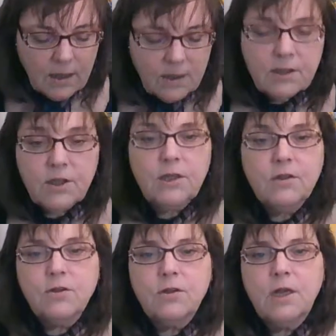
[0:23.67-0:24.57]
the
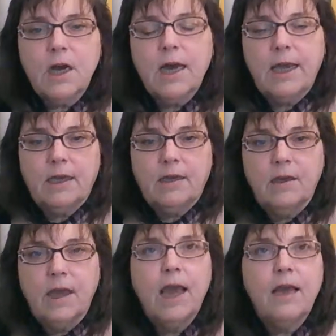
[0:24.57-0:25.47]
seals are dying,
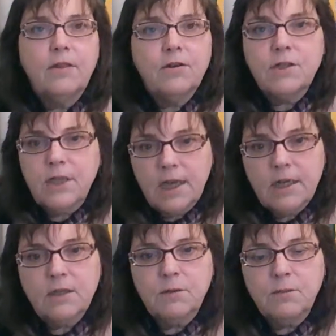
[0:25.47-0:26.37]
and they're saying
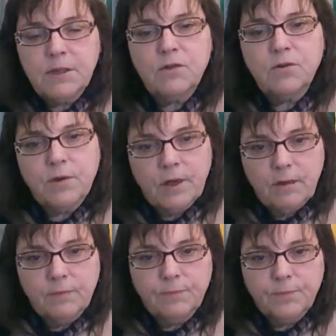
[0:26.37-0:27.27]
it's a mystery